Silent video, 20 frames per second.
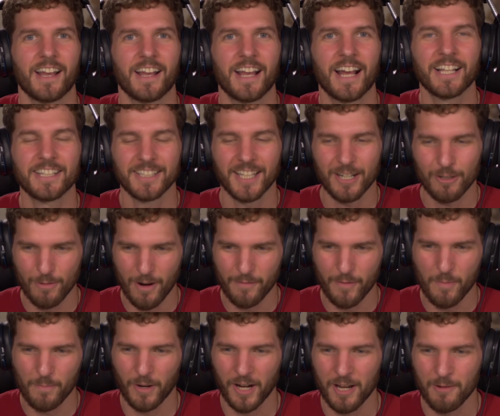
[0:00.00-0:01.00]
Hello,
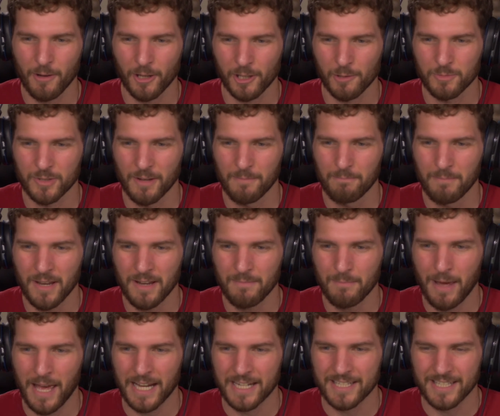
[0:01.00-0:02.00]
everybody, and welcome to
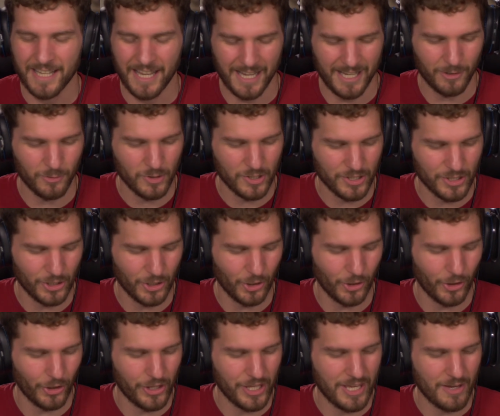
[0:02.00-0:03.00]
MinnMax
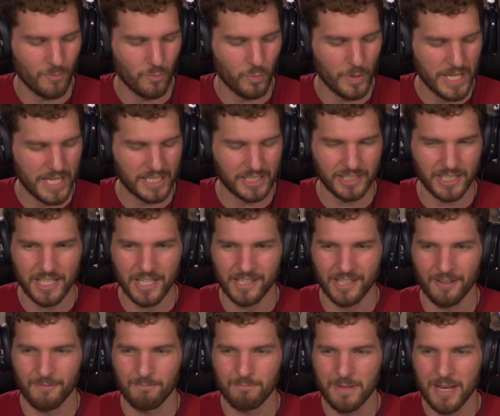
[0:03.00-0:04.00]
Council, the weekly
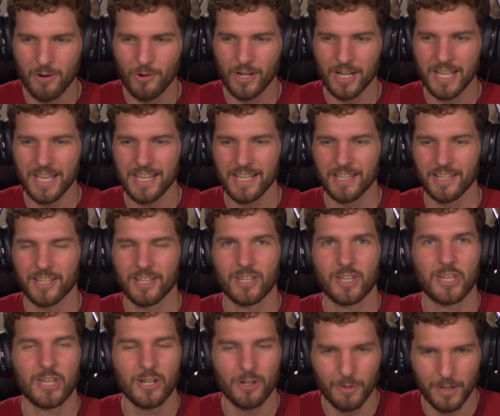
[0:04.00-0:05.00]
community
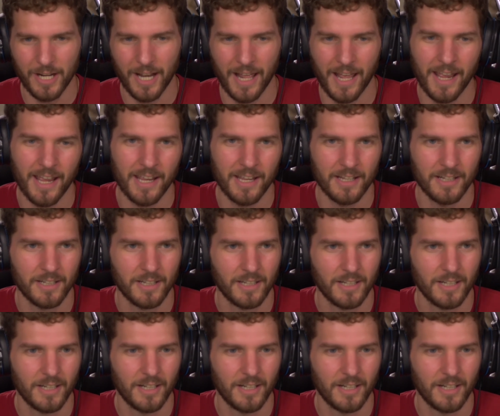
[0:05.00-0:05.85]
Q&A